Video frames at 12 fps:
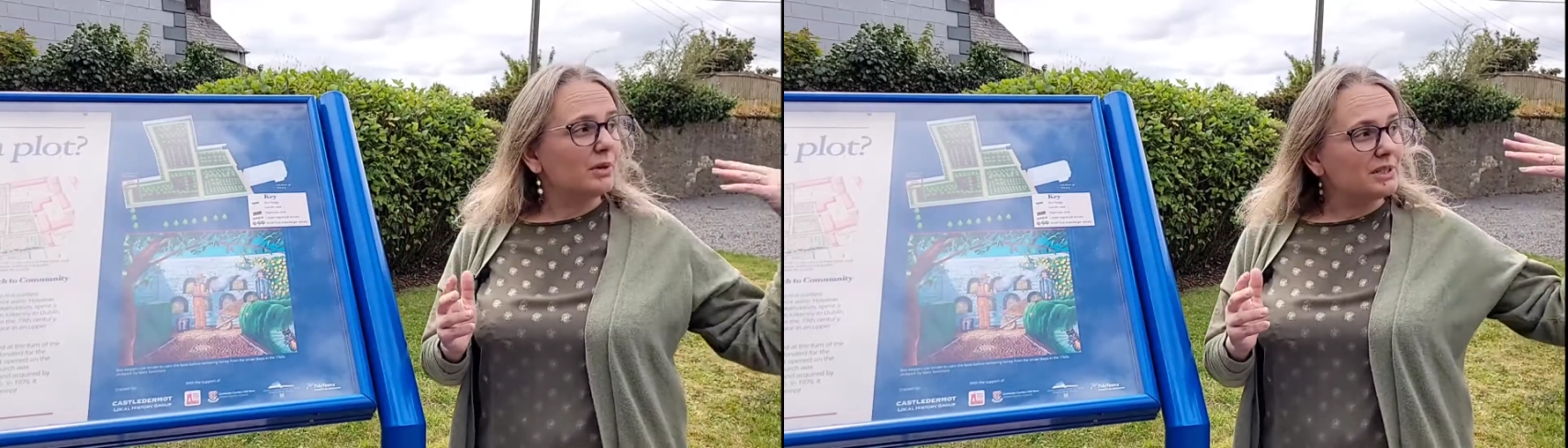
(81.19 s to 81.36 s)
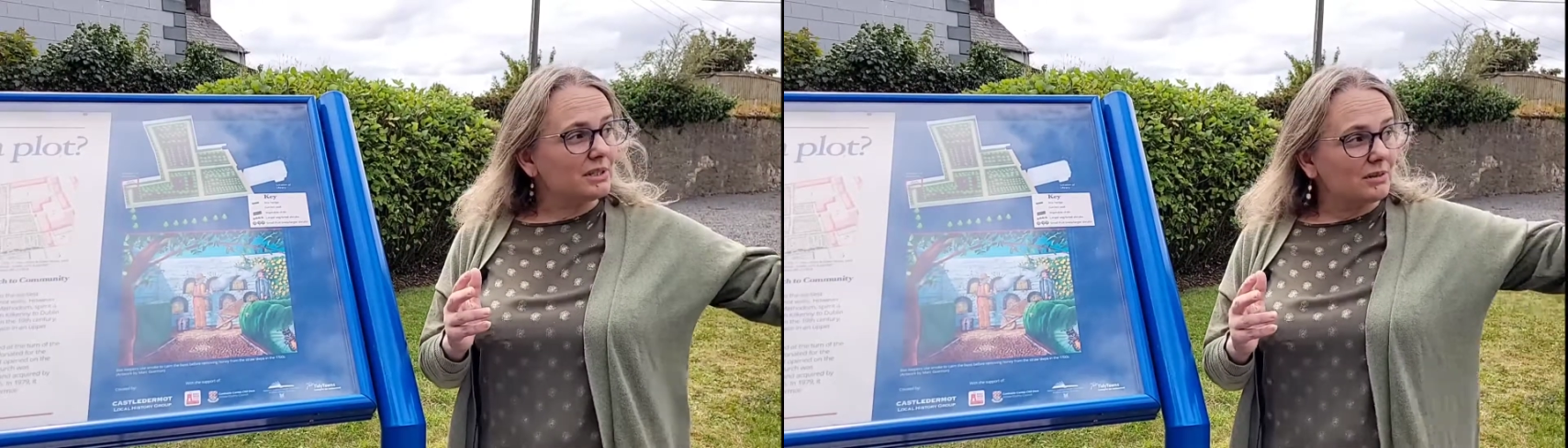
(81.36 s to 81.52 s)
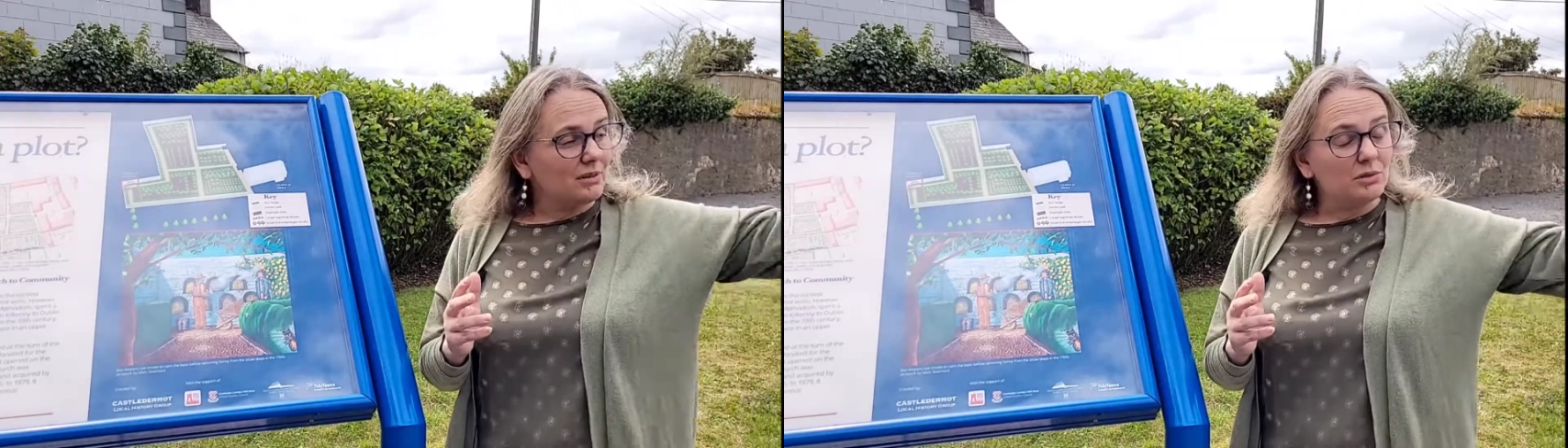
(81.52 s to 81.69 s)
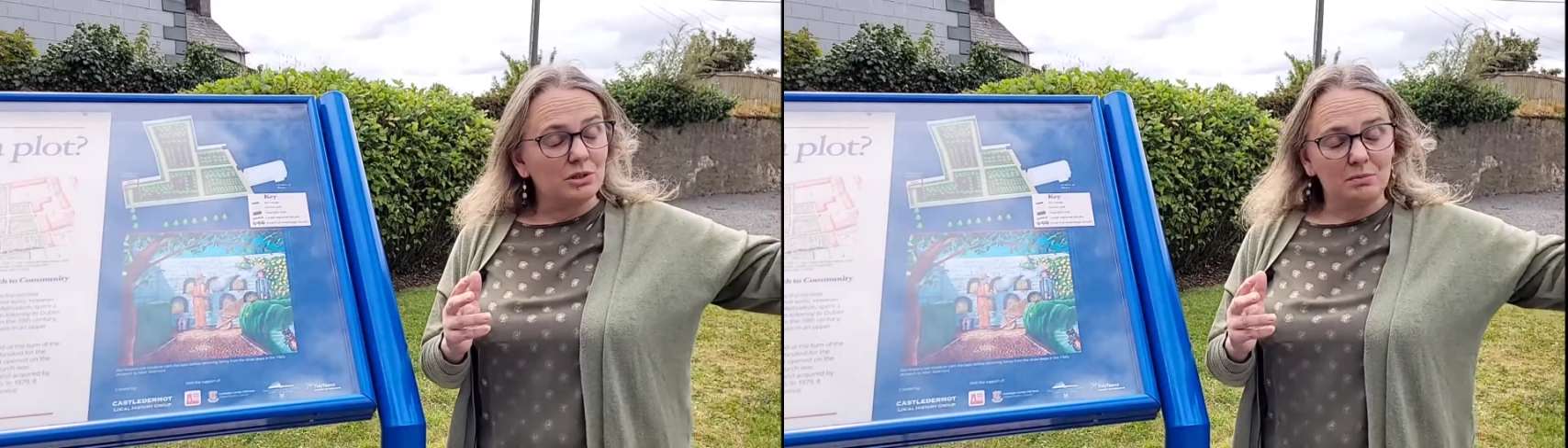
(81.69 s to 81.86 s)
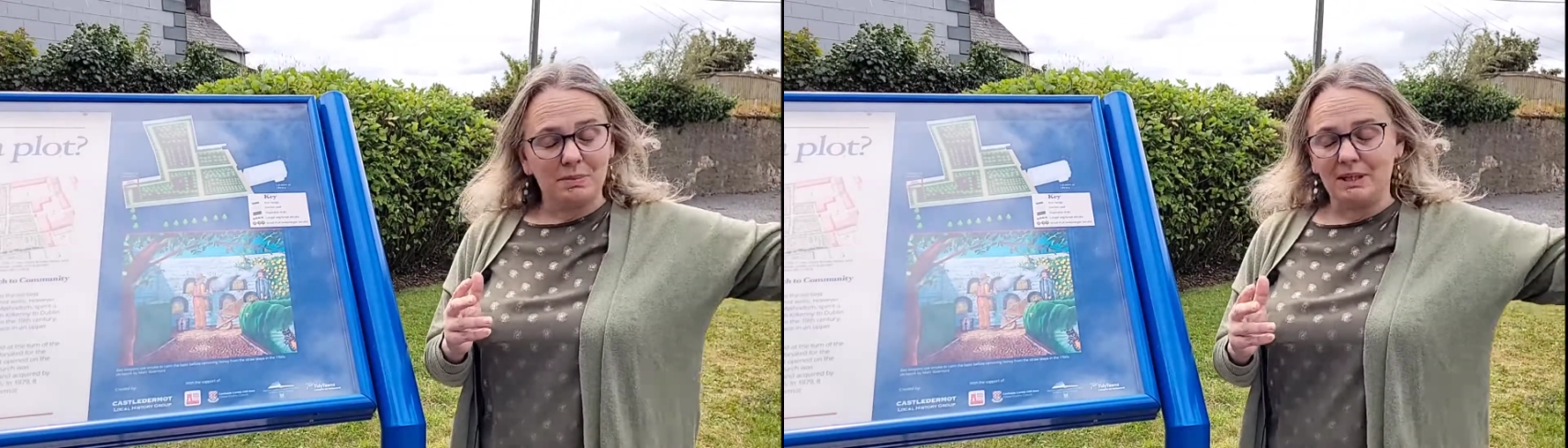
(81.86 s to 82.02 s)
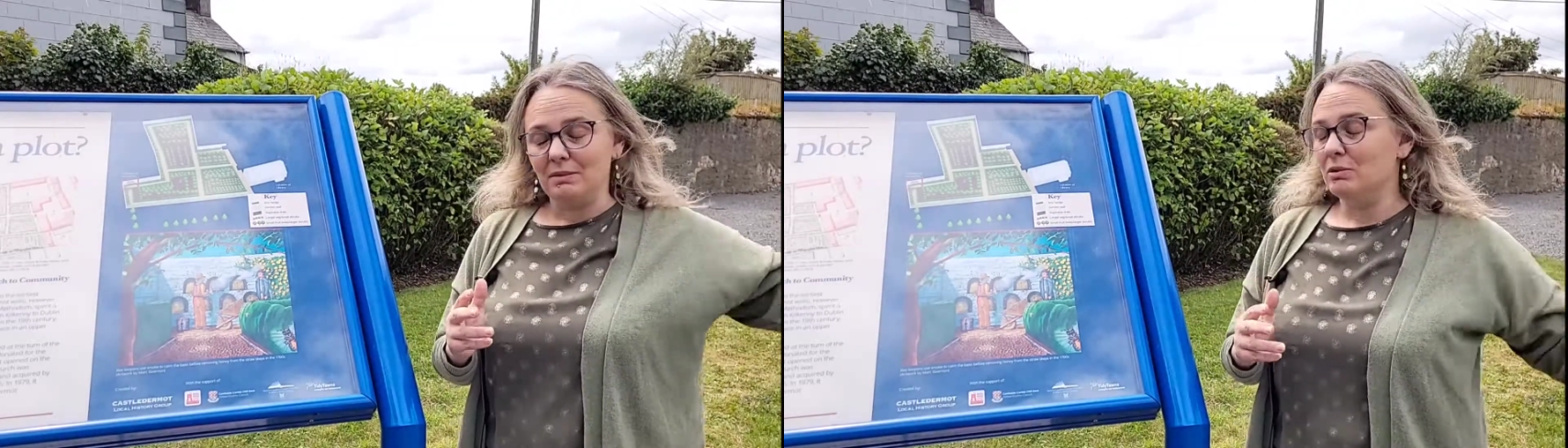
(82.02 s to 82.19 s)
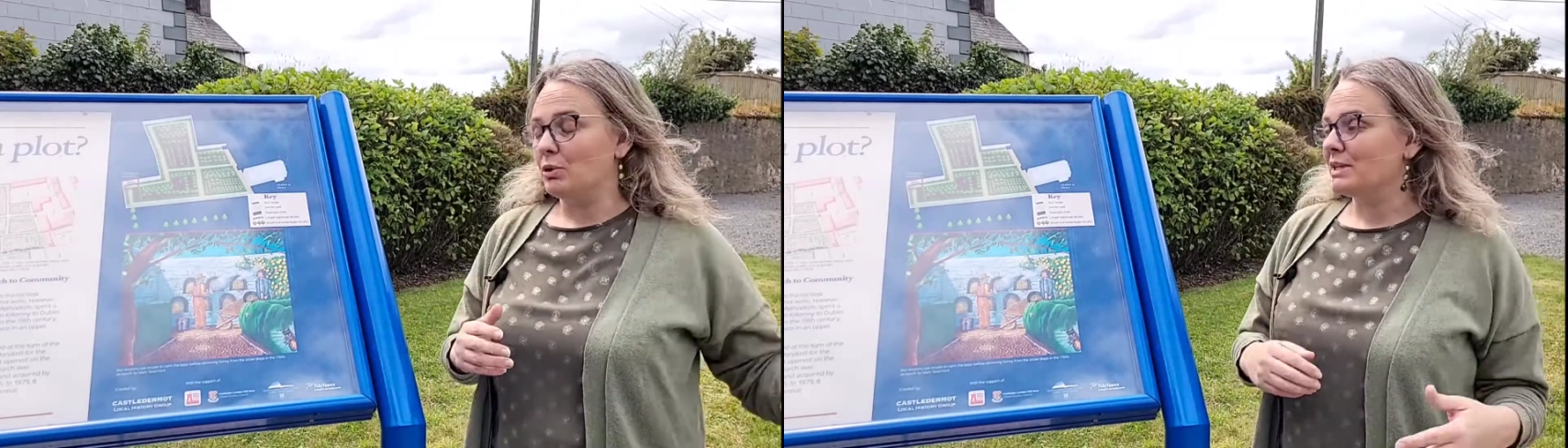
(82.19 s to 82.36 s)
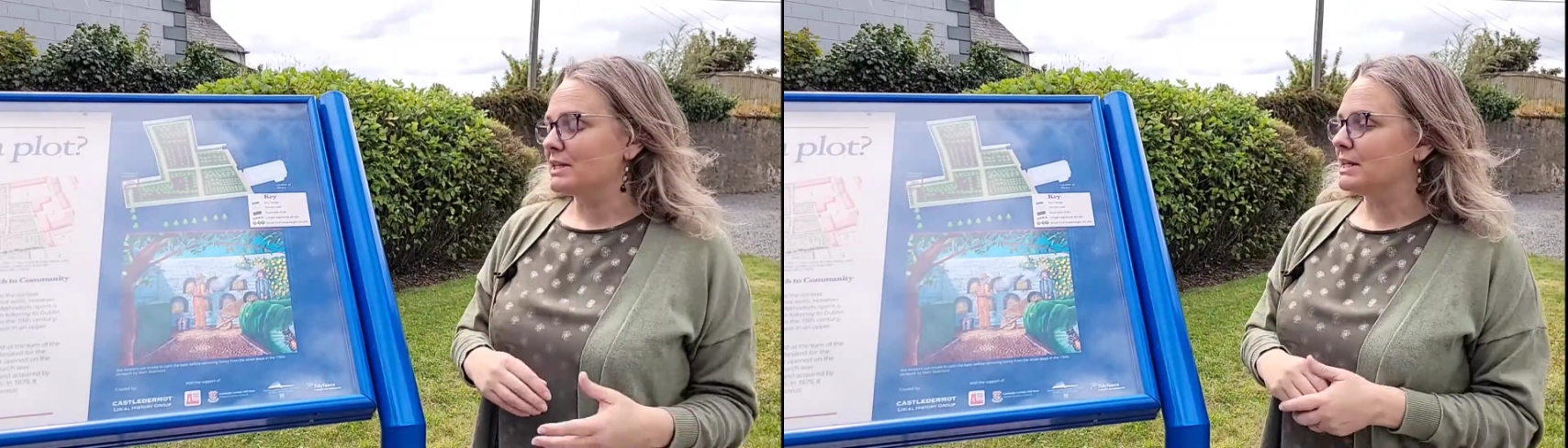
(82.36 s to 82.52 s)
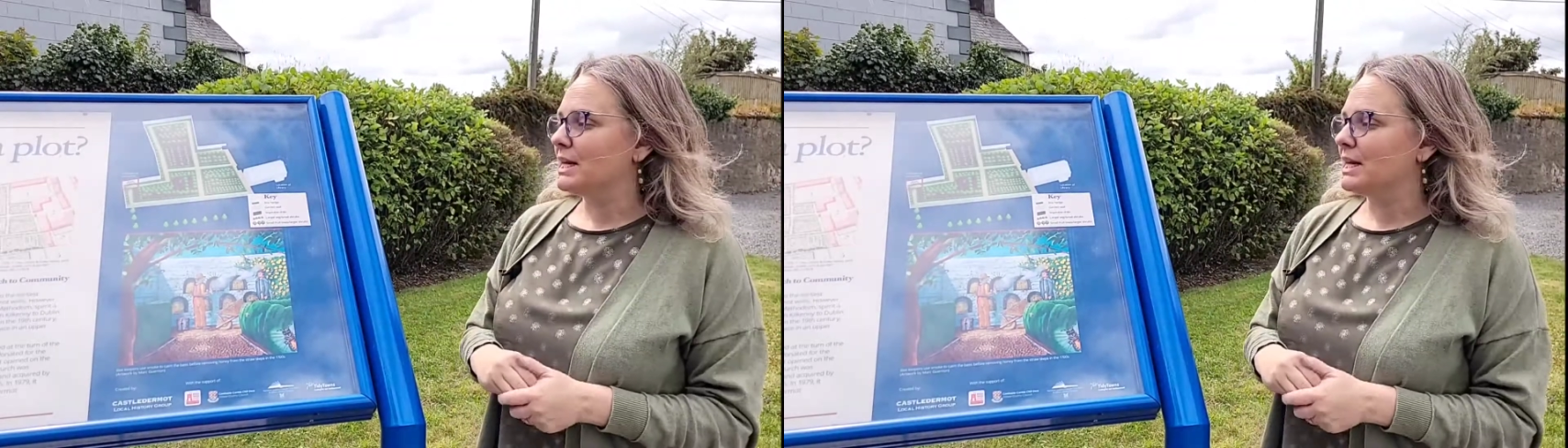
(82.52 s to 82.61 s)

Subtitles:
whereas it used to go into